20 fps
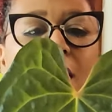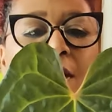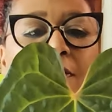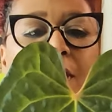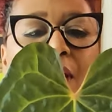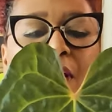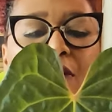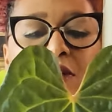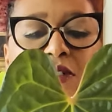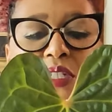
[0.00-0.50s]
I'm
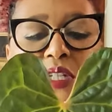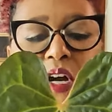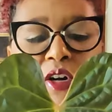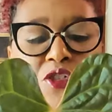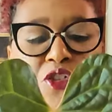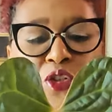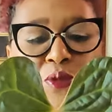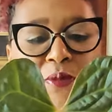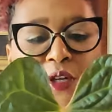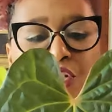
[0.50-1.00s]
not going to talk
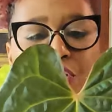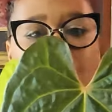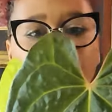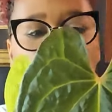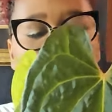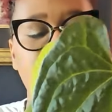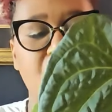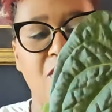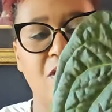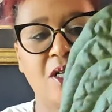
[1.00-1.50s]
too much
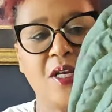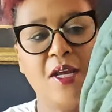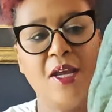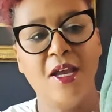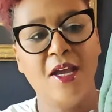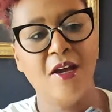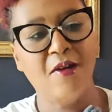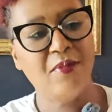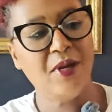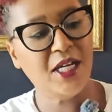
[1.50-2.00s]
about her,
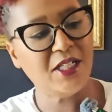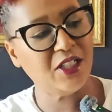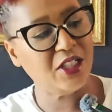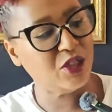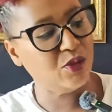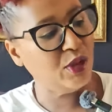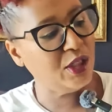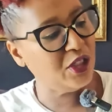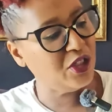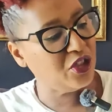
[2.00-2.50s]
but I just
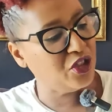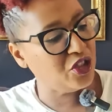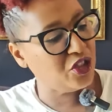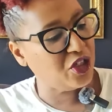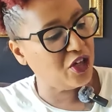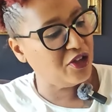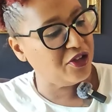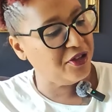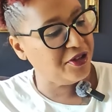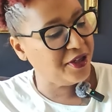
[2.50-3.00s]
wanted to
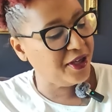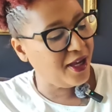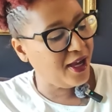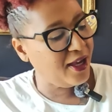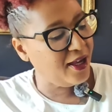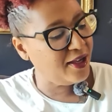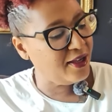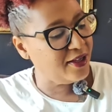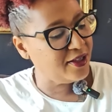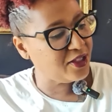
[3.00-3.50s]
show you
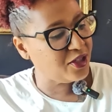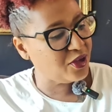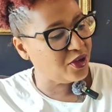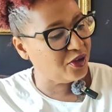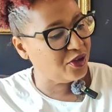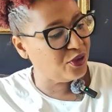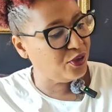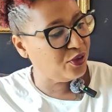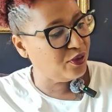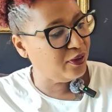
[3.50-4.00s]
guys her
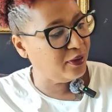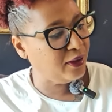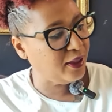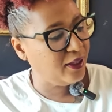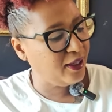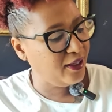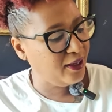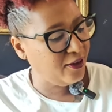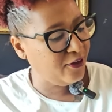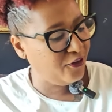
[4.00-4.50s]
new
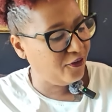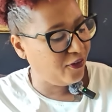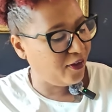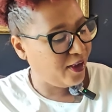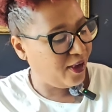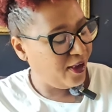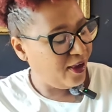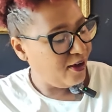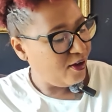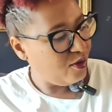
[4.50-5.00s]
leaf,
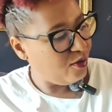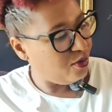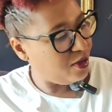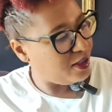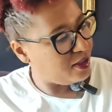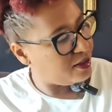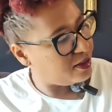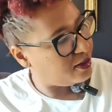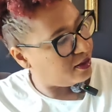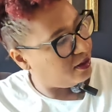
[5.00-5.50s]
what
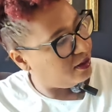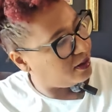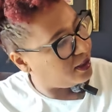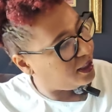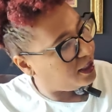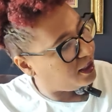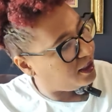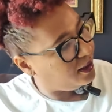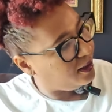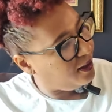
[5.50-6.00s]
it's
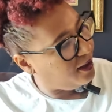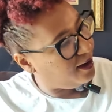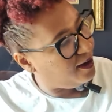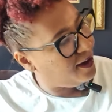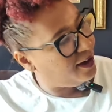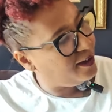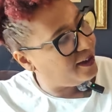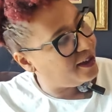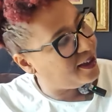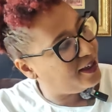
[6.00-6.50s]
looking
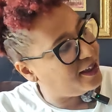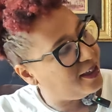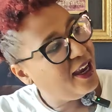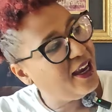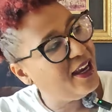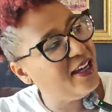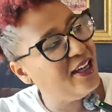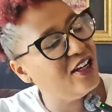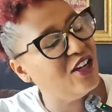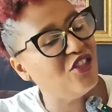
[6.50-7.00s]
like.
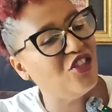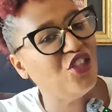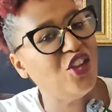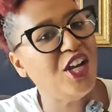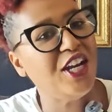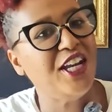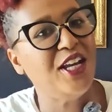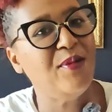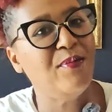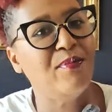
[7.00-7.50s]
And
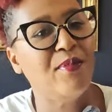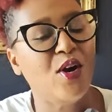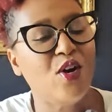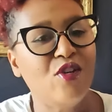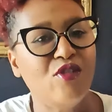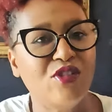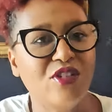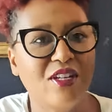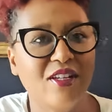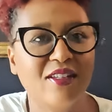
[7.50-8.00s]
the
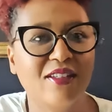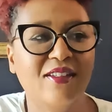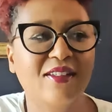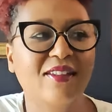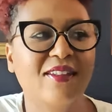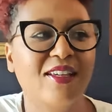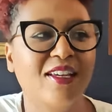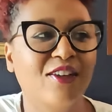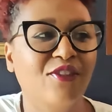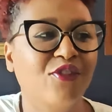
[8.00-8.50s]
emergent
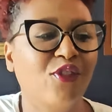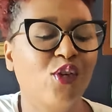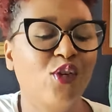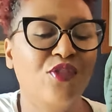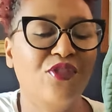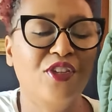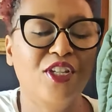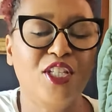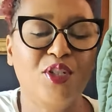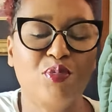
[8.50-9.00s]
leaf
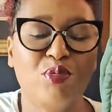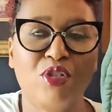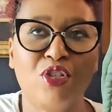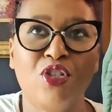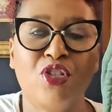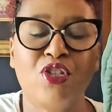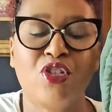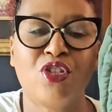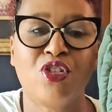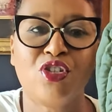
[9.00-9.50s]
on this was
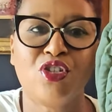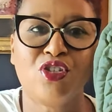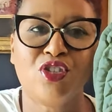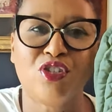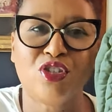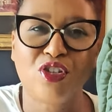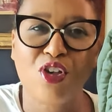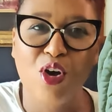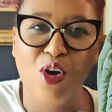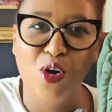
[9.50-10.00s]

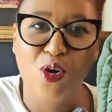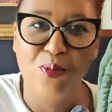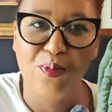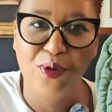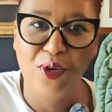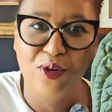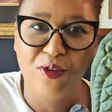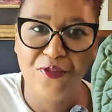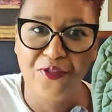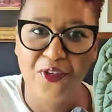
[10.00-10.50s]
so
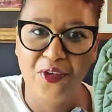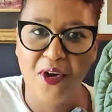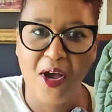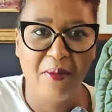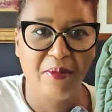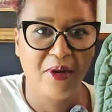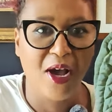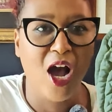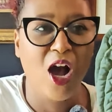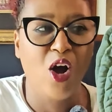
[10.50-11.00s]
beautiful.
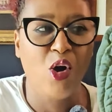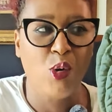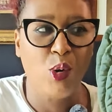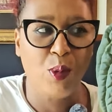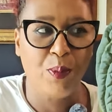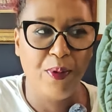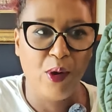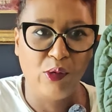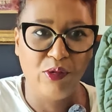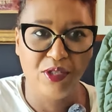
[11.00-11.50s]
I'll
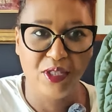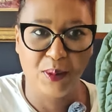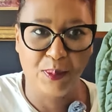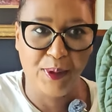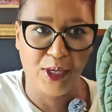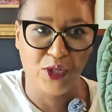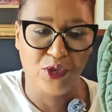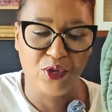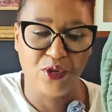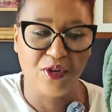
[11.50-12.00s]
post the
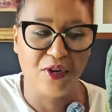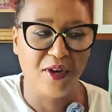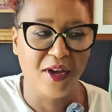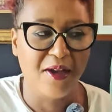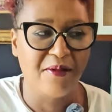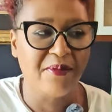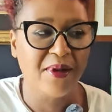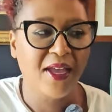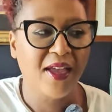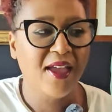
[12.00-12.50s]
picture
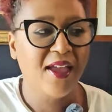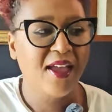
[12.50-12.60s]
up.